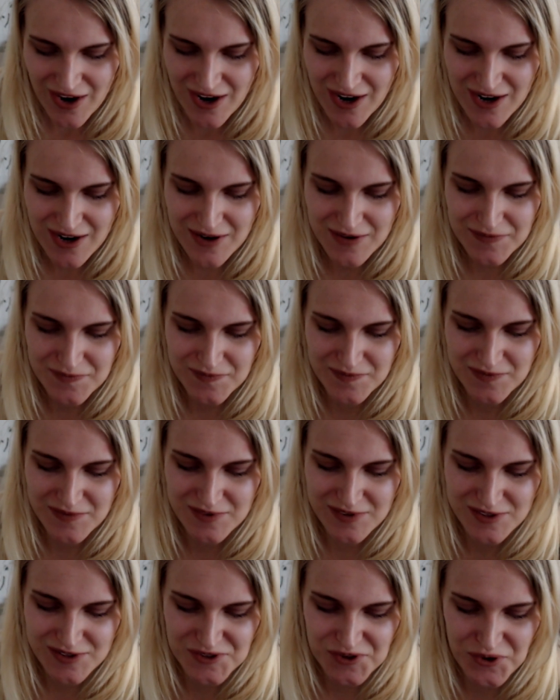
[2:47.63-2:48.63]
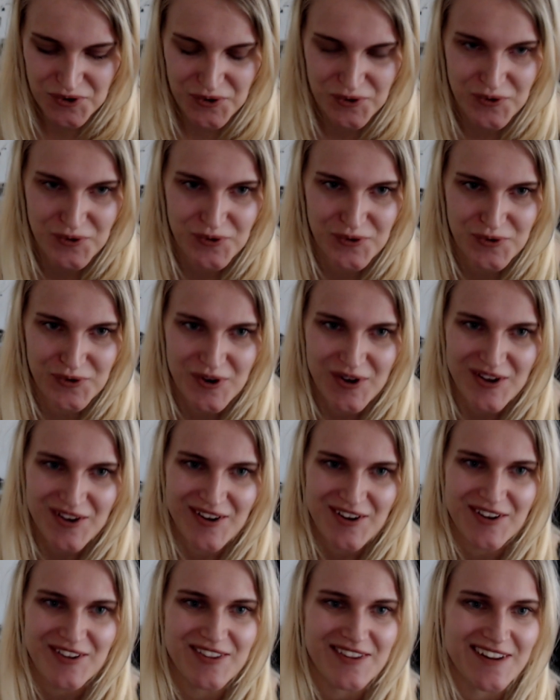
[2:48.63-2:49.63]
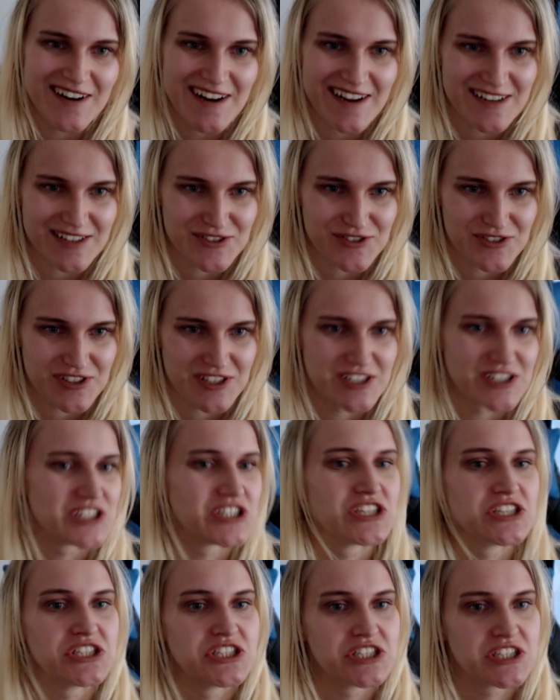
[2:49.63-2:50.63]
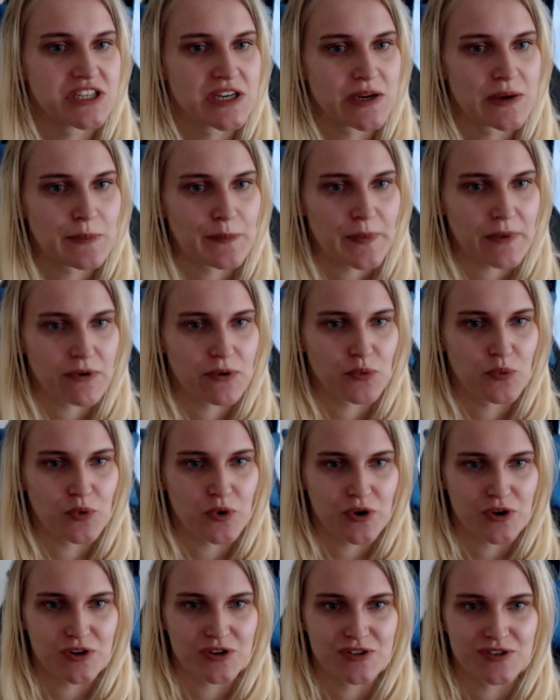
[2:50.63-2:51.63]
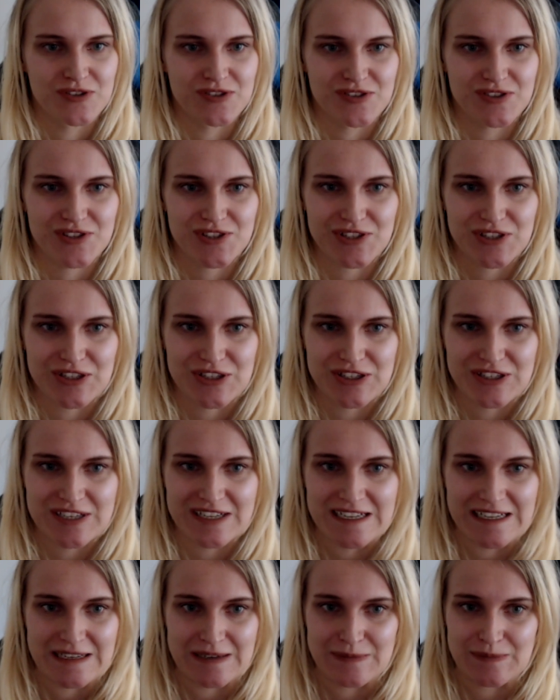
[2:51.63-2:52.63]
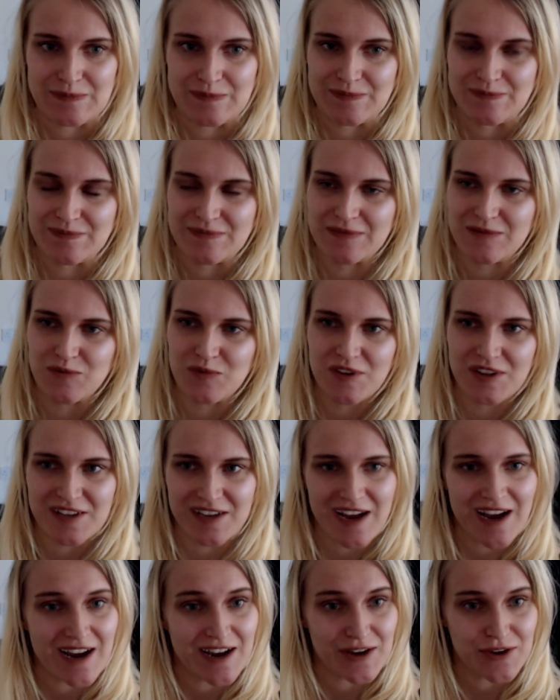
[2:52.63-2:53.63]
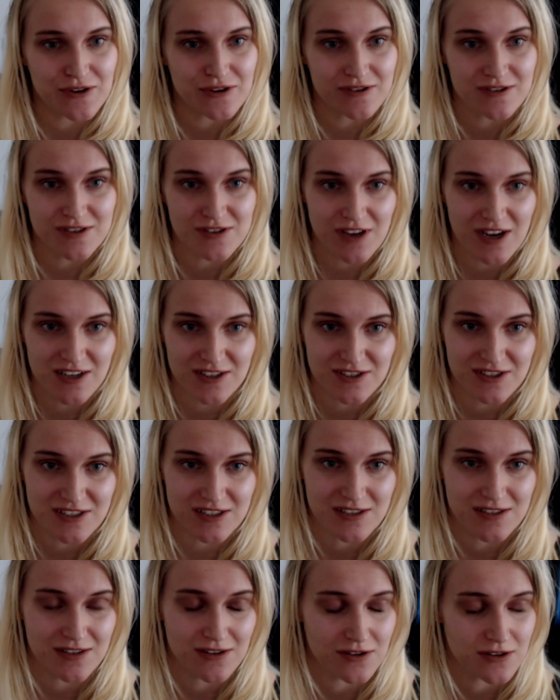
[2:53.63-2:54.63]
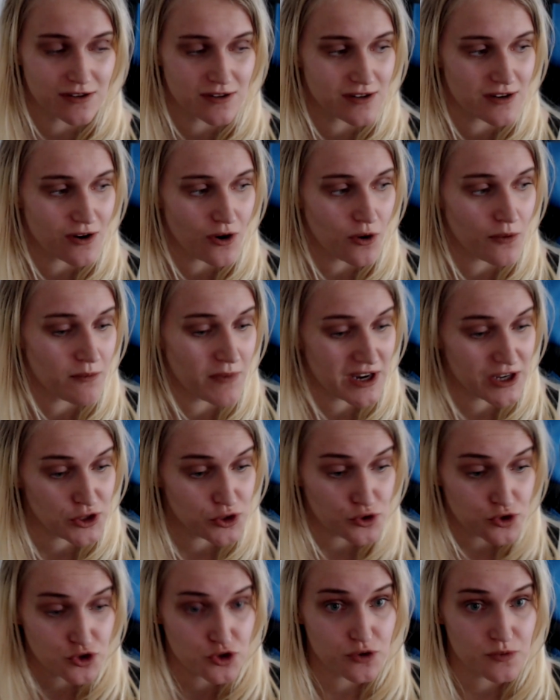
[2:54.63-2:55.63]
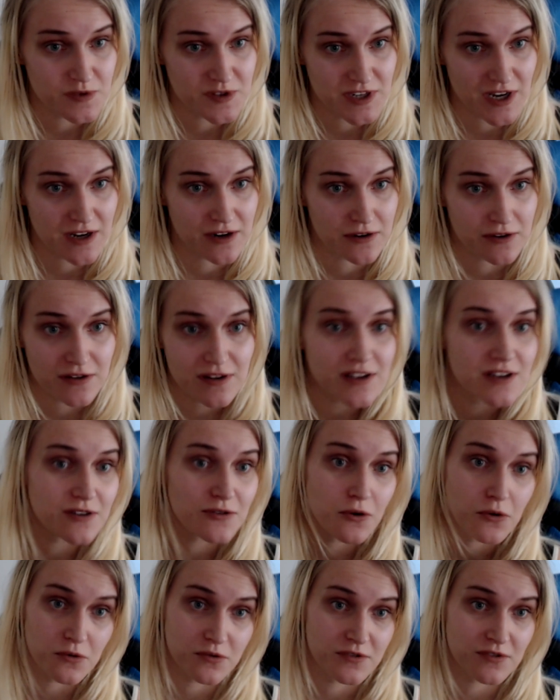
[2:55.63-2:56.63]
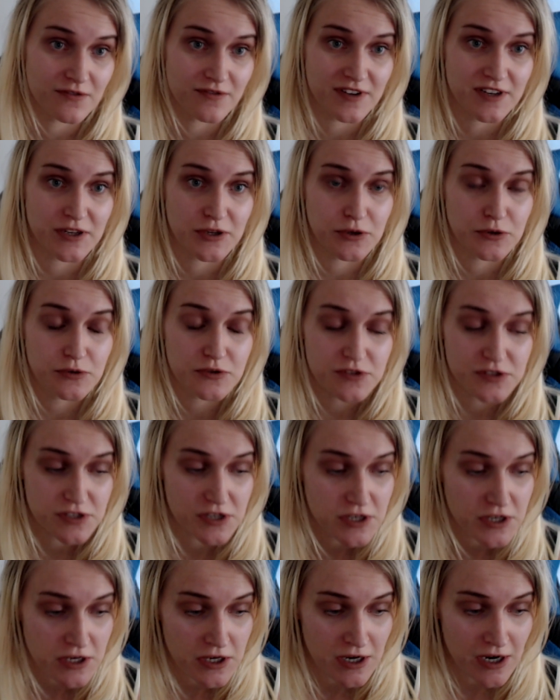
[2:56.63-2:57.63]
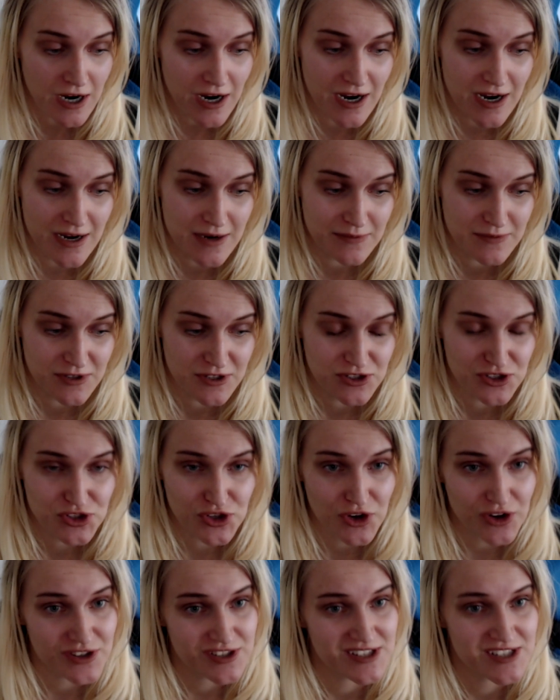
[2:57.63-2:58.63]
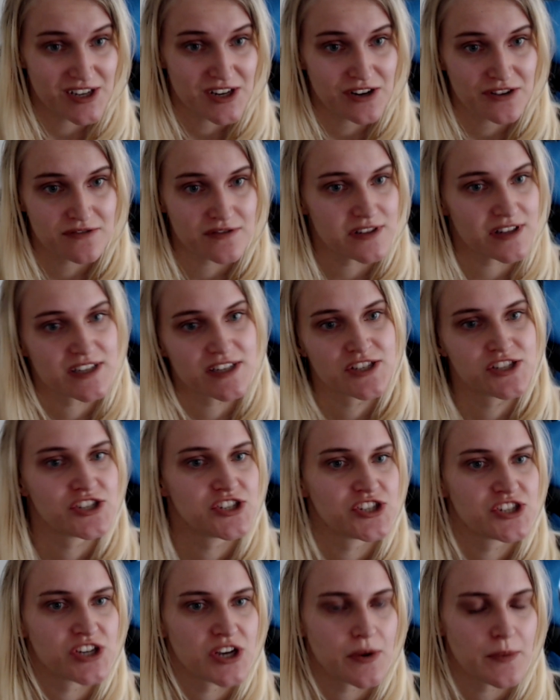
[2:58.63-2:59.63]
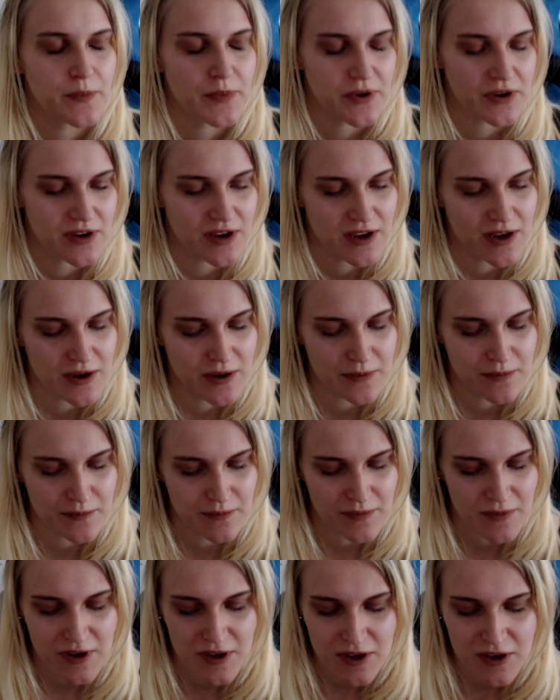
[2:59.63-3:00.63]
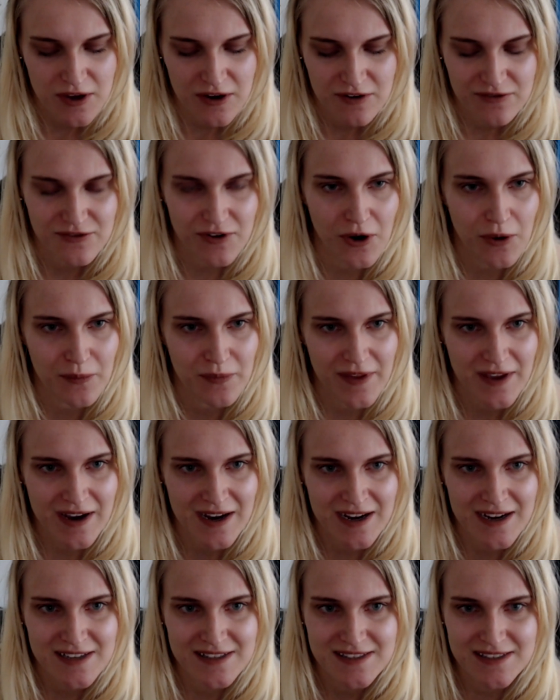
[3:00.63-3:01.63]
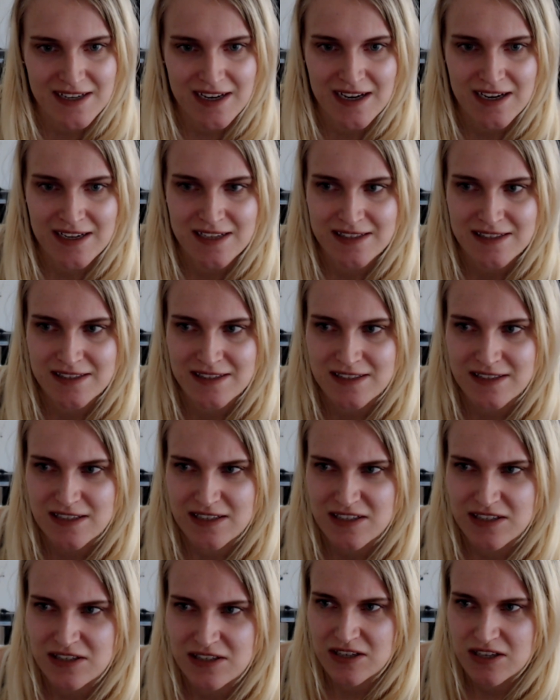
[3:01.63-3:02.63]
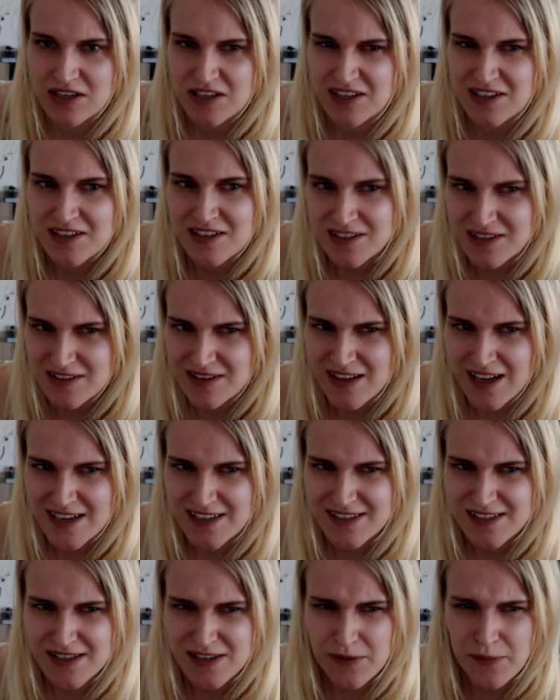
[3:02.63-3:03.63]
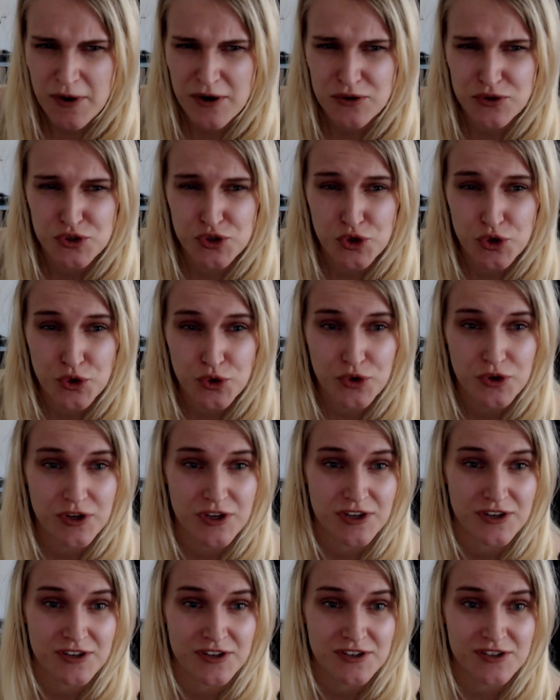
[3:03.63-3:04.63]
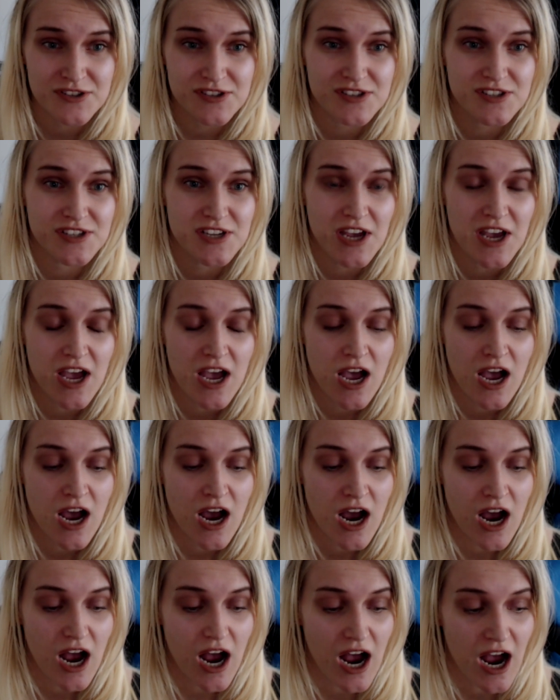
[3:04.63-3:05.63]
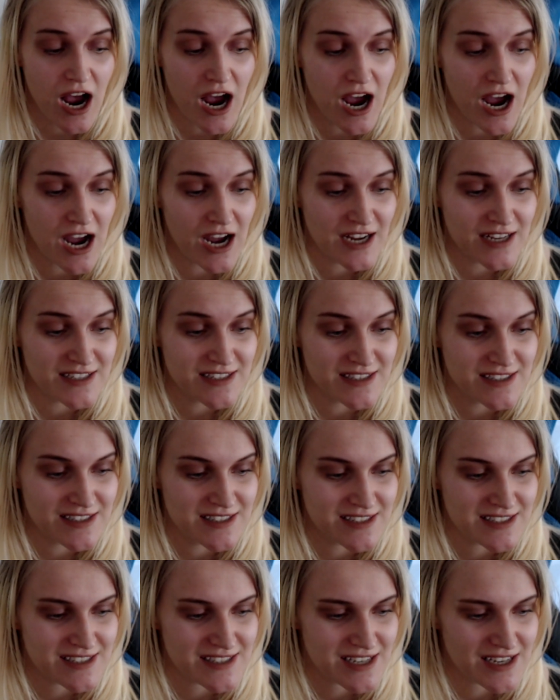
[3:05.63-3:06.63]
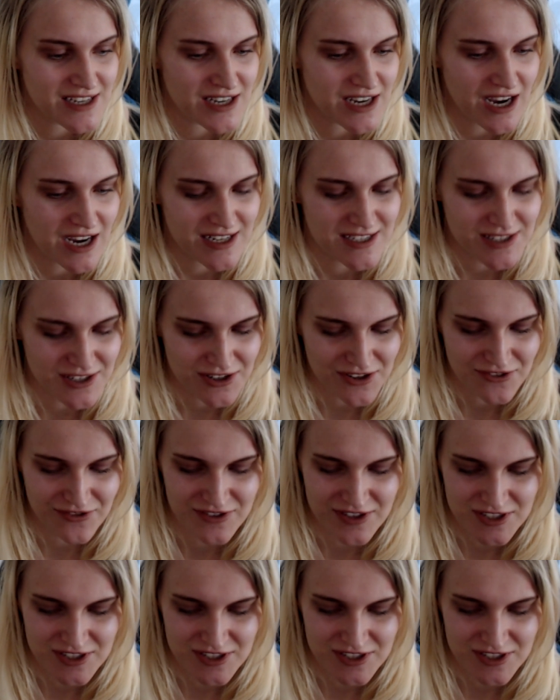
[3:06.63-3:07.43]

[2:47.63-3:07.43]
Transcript: So the next relationship was with a guy who is actually still on my YouTube channel in older videos. You can sort of see our relationship from that, and it lasted about 2 years. And I done a